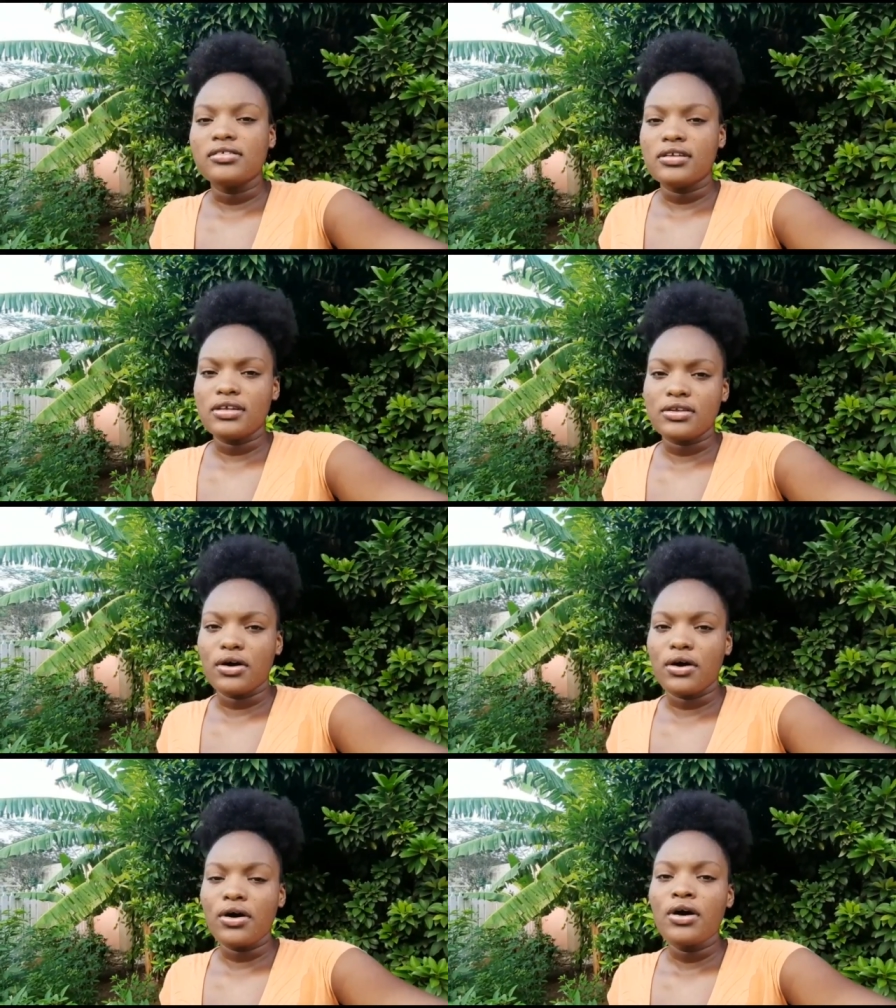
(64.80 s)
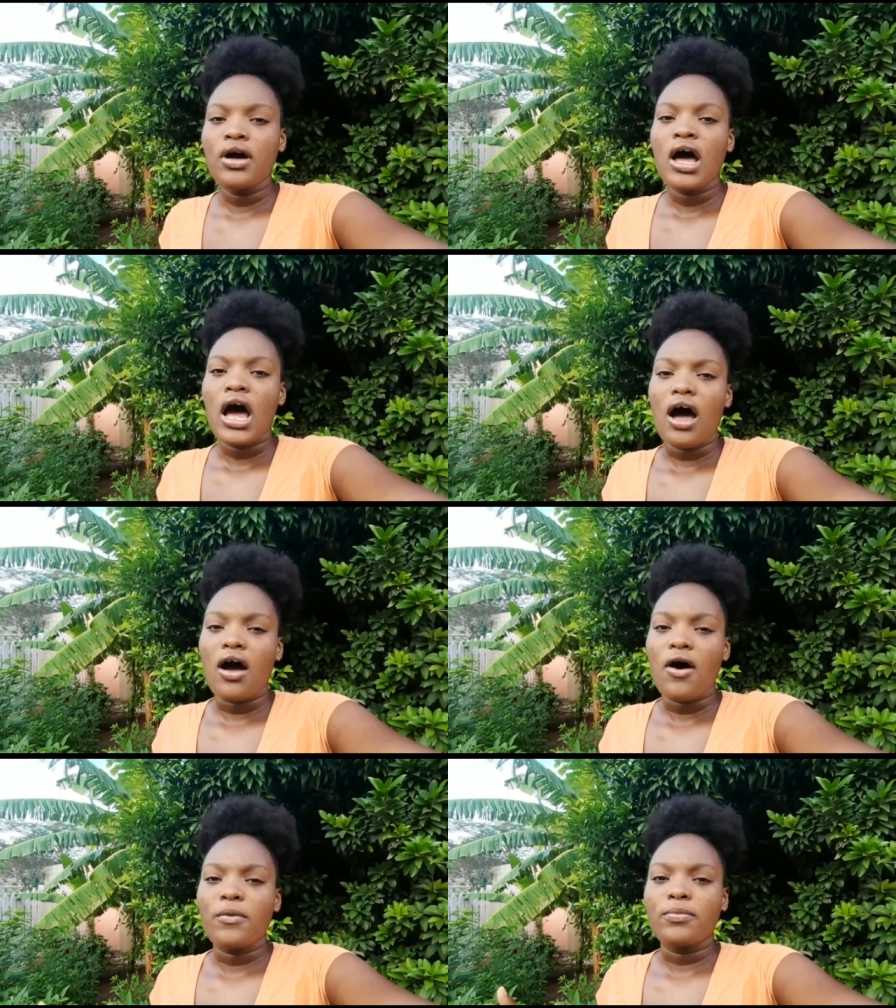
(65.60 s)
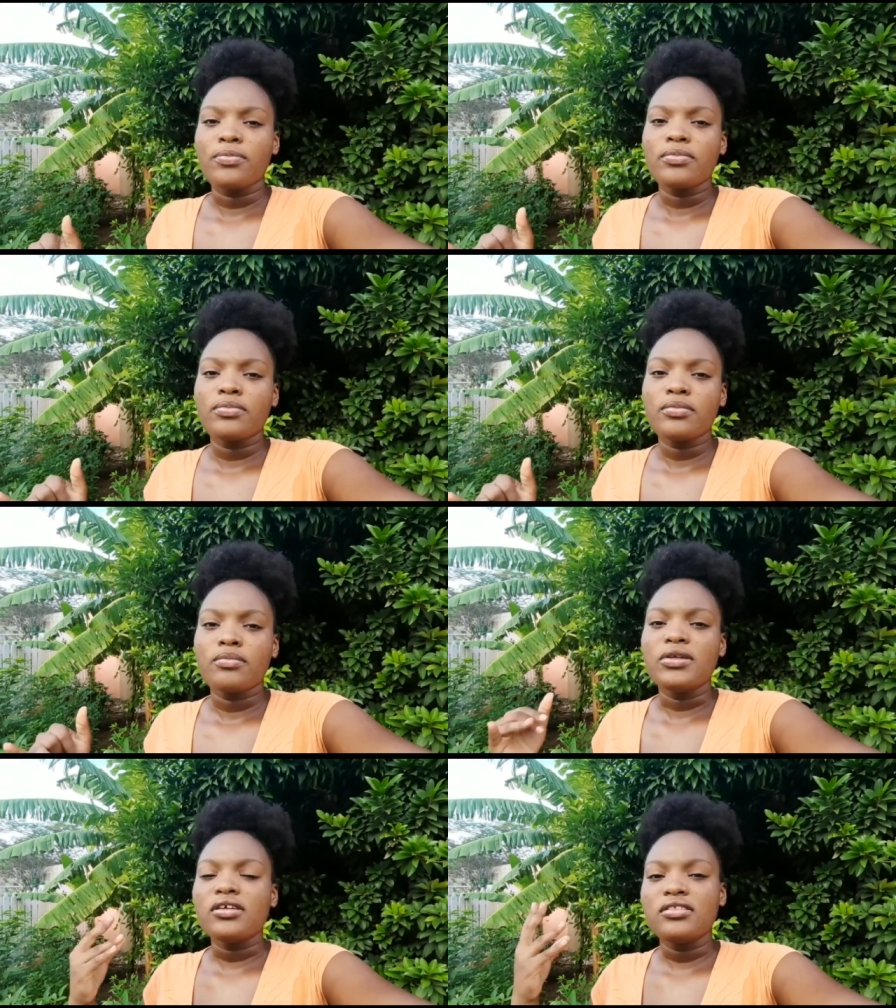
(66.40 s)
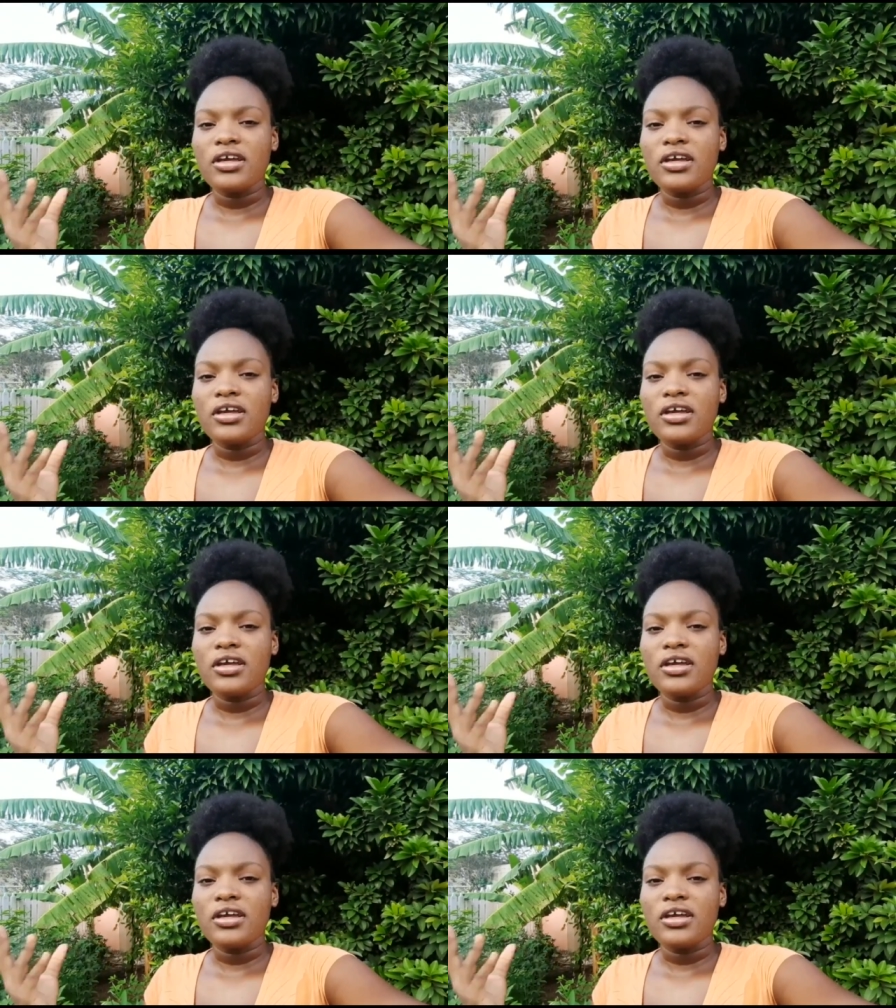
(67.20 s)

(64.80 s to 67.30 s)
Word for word: the cylinder, um, Mr.